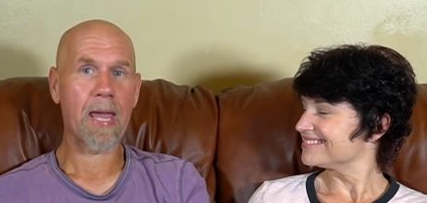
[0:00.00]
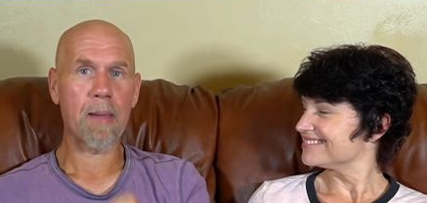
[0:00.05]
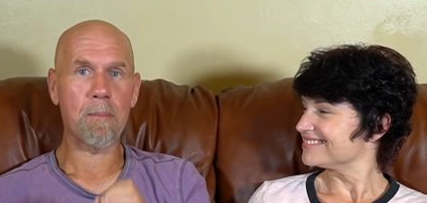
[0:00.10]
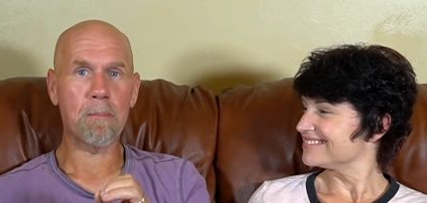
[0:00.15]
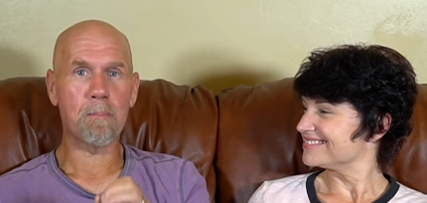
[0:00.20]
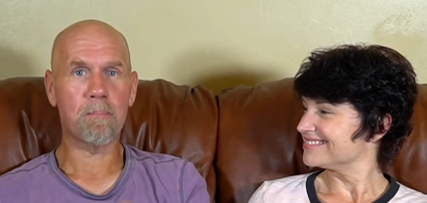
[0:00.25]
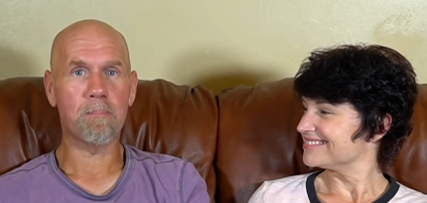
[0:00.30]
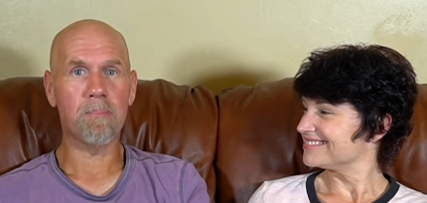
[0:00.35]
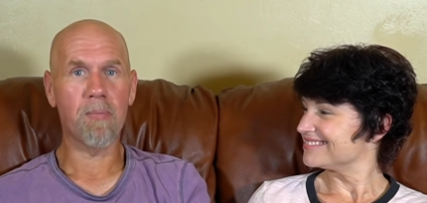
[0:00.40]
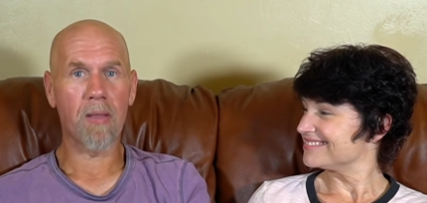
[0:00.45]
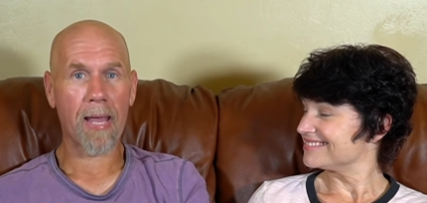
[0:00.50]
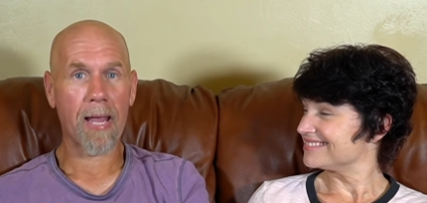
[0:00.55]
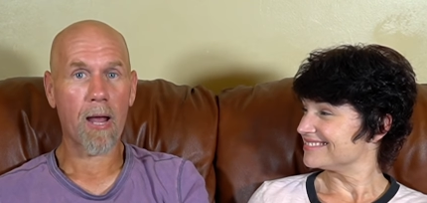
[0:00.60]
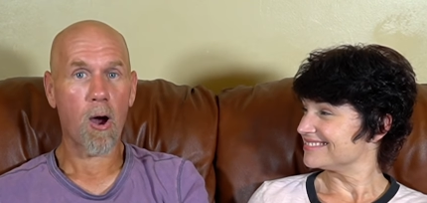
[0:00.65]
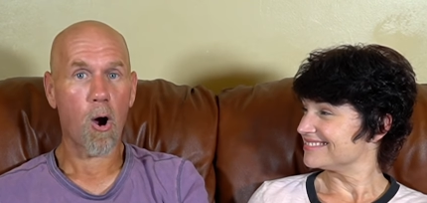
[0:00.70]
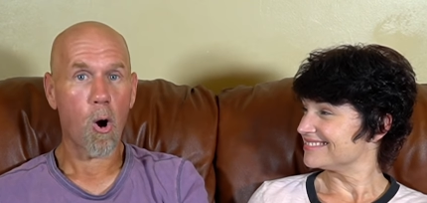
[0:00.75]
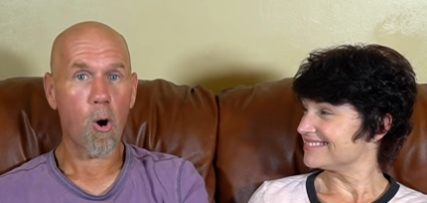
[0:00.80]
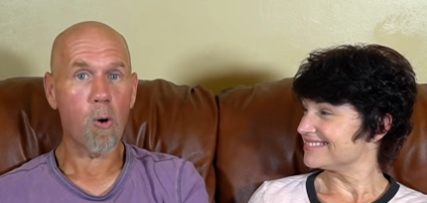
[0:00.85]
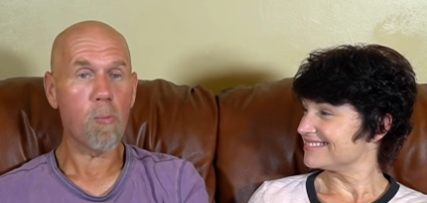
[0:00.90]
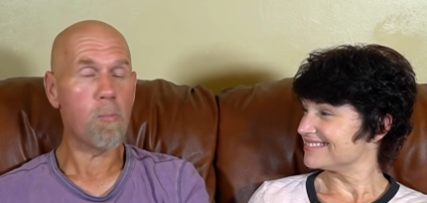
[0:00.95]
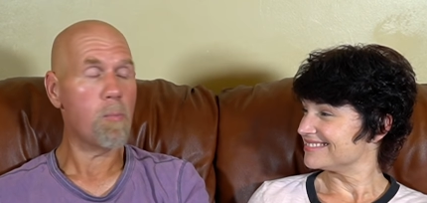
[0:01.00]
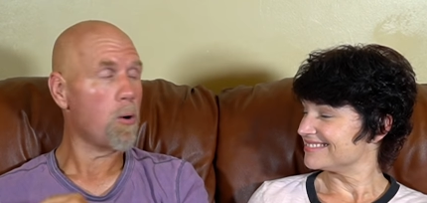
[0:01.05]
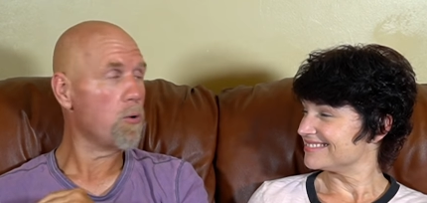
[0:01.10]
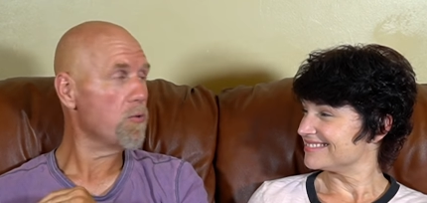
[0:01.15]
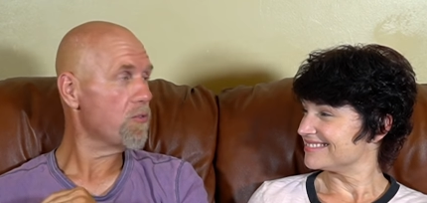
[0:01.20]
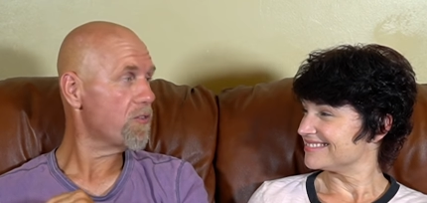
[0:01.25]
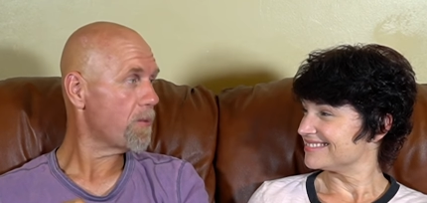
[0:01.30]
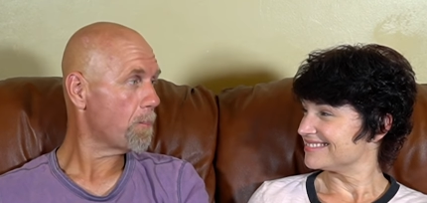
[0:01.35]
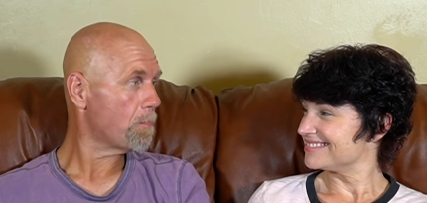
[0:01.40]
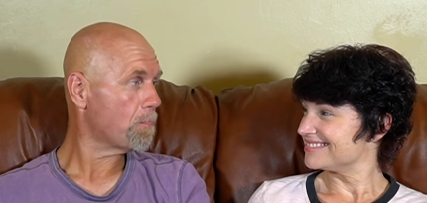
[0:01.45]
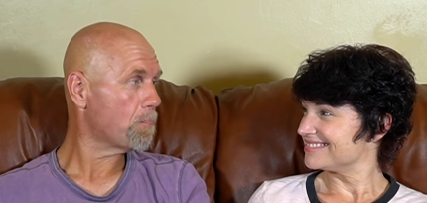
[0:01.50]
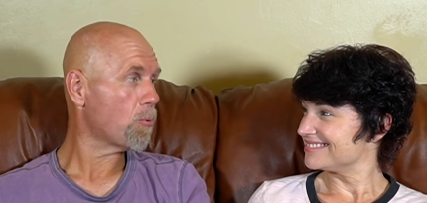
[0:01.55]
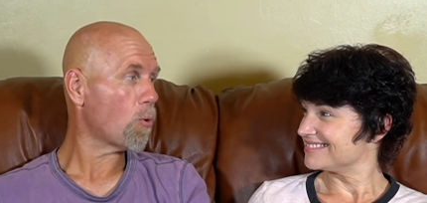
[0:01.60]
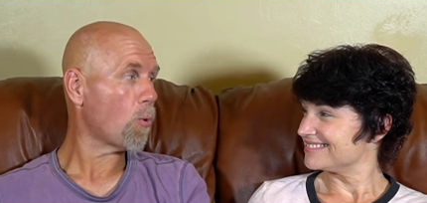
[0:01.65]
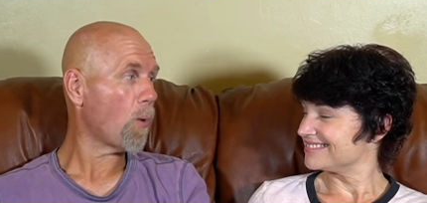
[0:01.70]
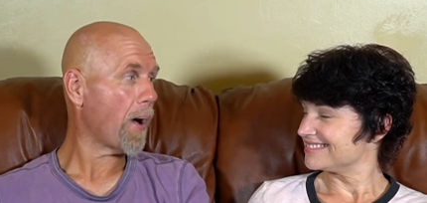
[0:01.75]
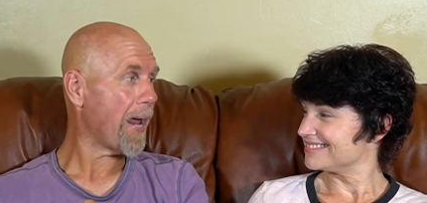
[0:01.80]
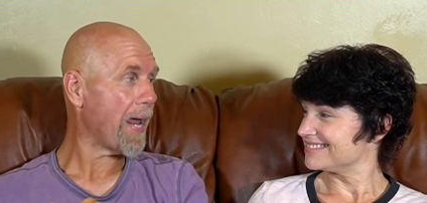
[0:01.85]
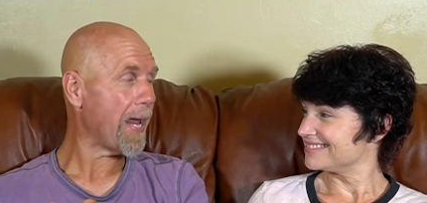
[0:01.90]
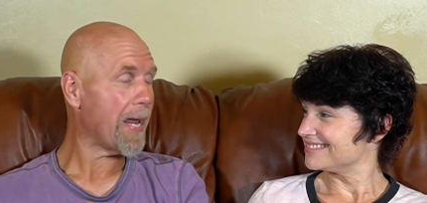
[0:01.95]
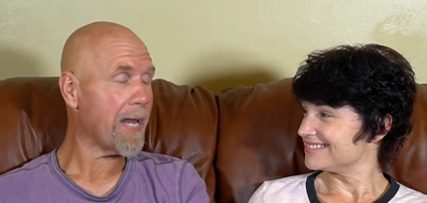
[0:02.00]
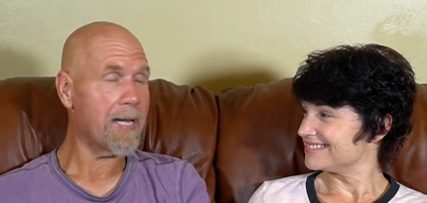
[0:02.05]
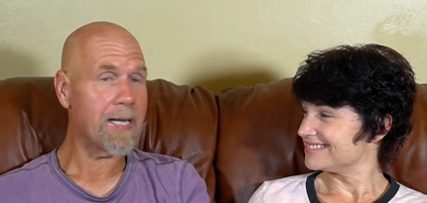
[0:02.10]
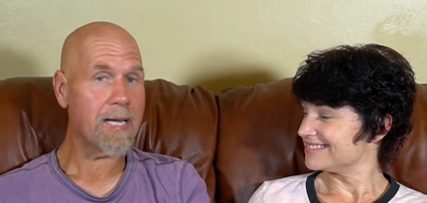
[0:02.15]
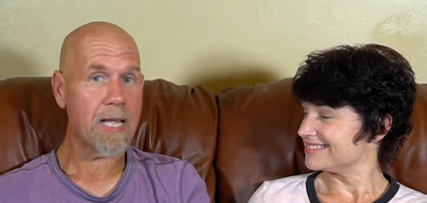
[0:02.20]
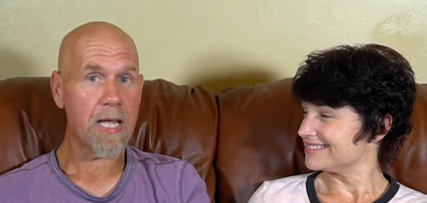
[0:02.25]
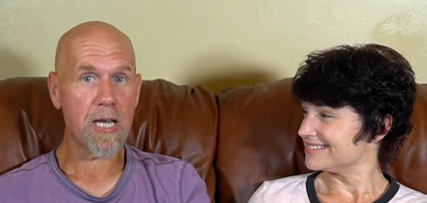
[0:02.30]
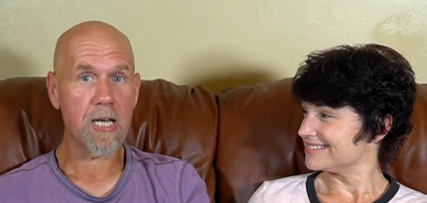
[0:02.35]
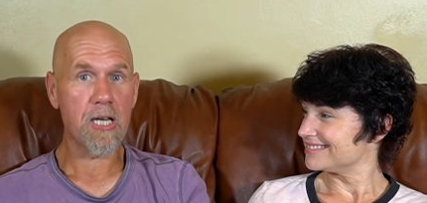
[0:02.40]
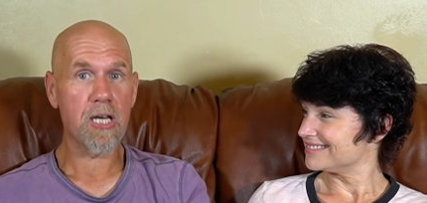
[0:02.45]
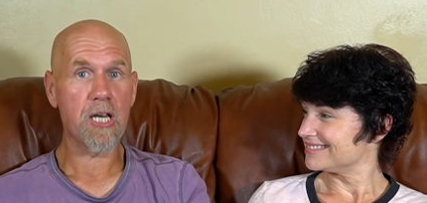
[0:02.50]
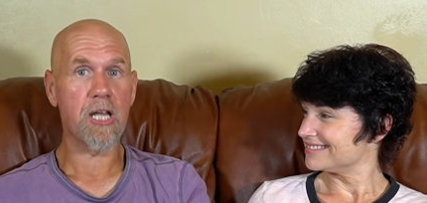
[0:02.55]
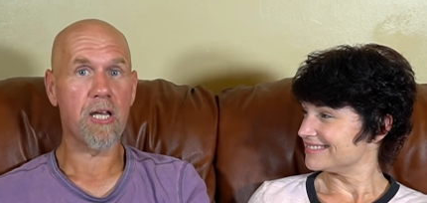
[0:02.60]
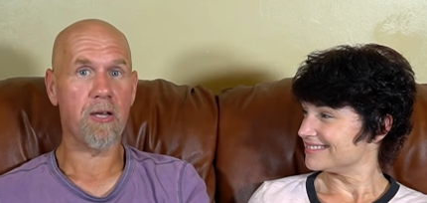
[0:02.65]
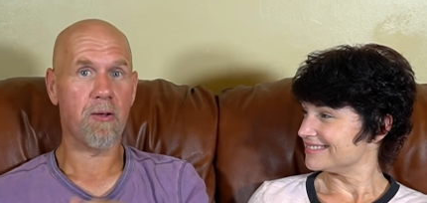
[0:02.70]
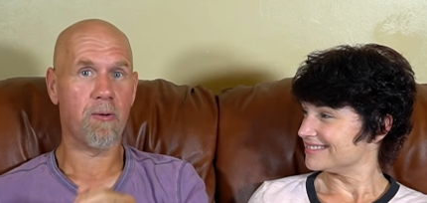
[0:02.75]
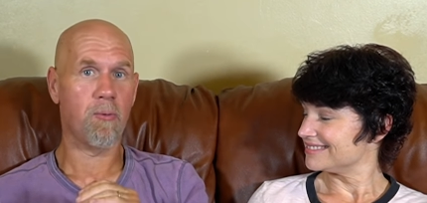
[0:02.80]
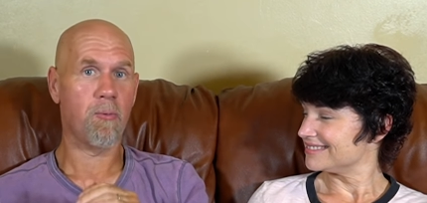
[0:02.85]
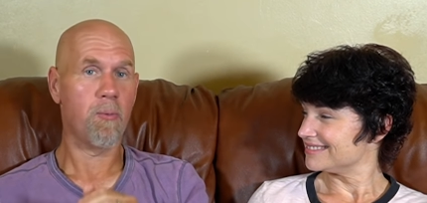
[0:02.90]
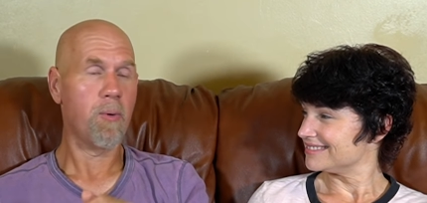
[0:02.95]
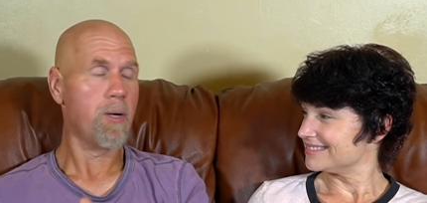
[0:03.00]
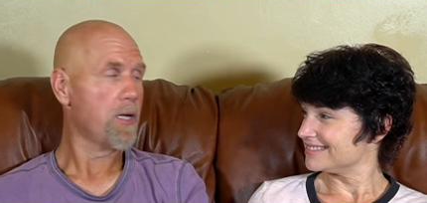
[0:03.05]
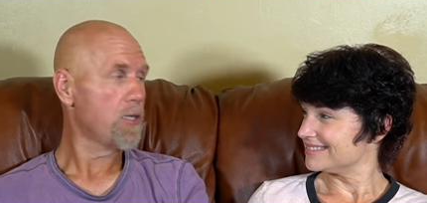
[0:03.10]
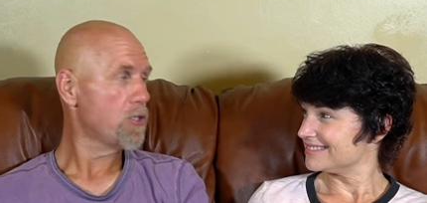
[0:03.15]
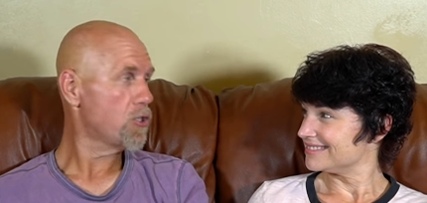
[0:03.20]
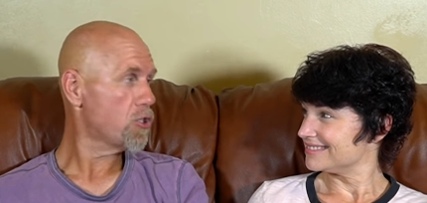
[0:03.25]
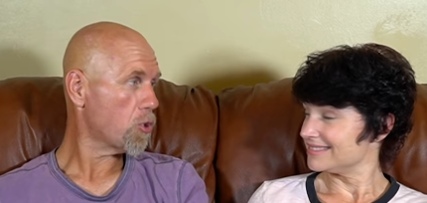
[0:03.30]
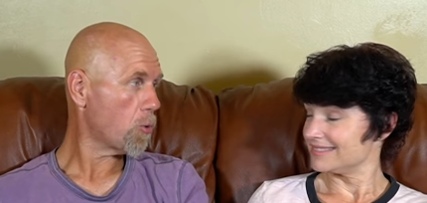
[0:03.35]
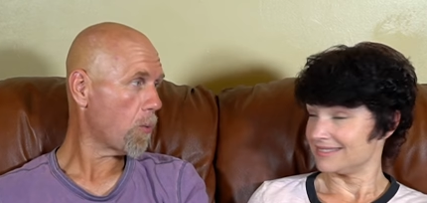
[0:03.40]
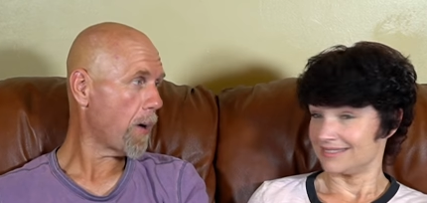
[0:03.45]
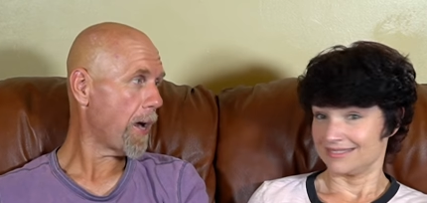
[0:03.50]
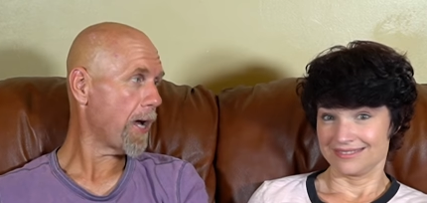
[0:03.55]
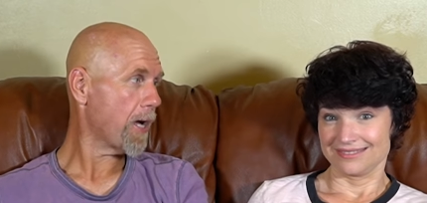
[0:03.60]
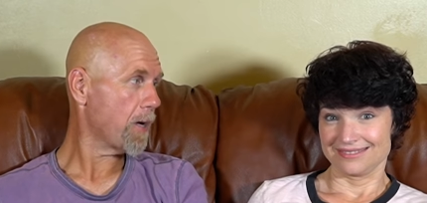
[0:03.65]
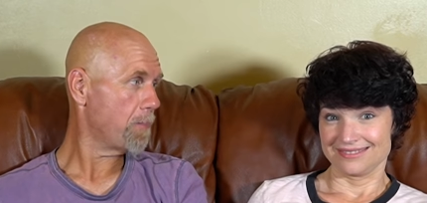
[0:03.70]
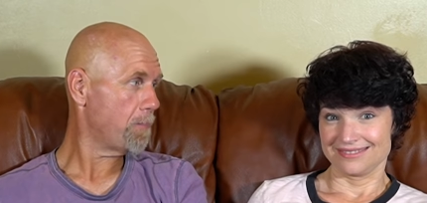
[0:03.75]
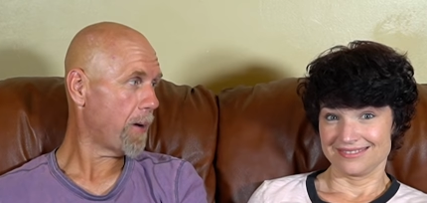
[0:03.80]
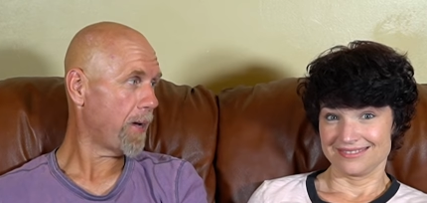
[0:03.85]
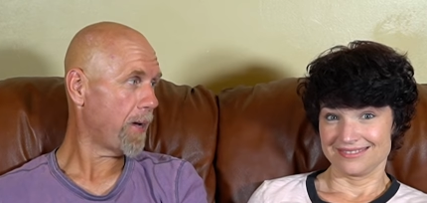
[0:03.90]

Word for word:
Speaker 1: a like almost brand new track